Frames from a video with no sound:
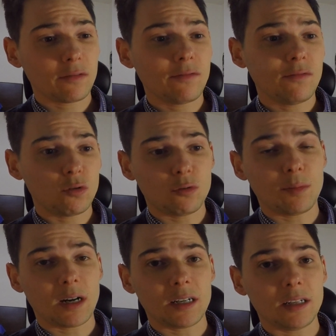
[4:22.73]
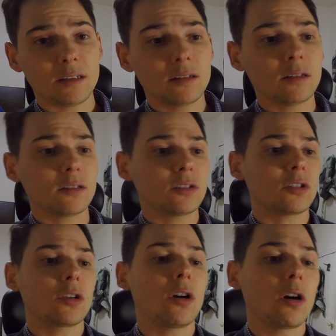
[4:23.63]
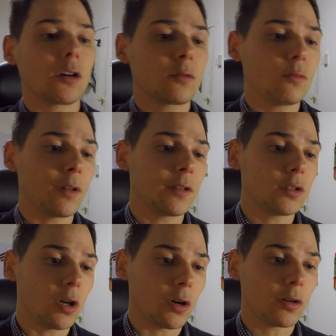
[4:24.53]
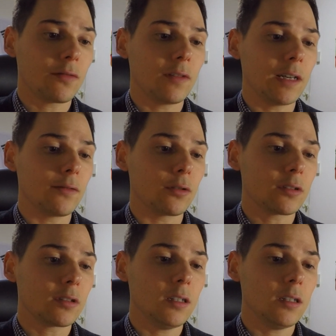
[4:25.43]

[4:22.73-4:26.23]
full-bodied cigar with dark flavors.